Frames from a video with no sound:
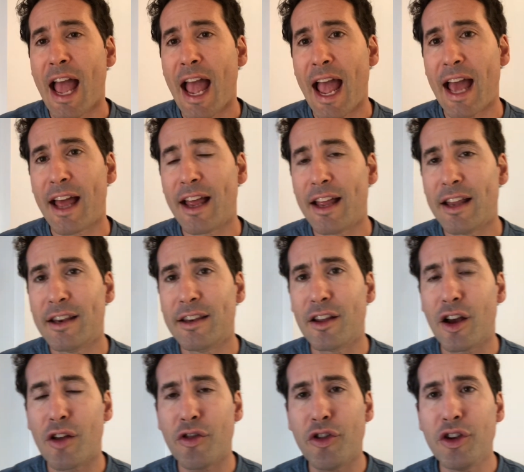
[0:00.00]

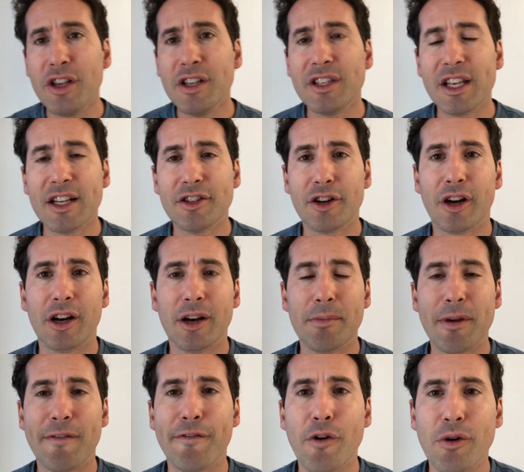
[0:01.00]
And these things are going to
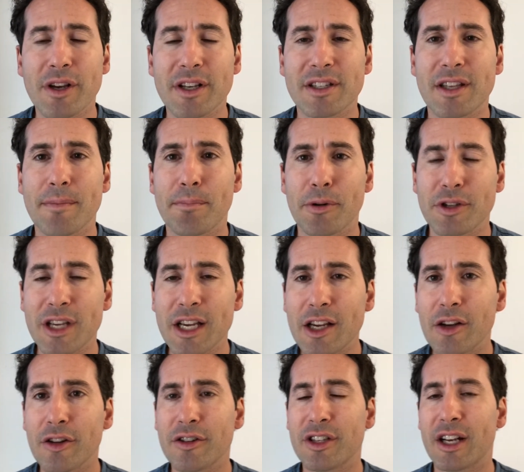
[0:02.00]
be focused in
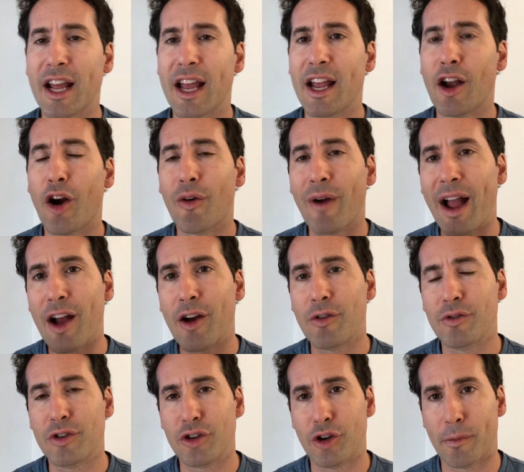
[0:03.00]
particular today
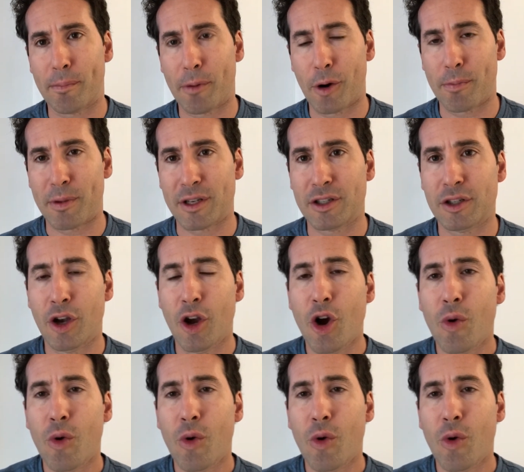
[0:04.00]
around your purpose.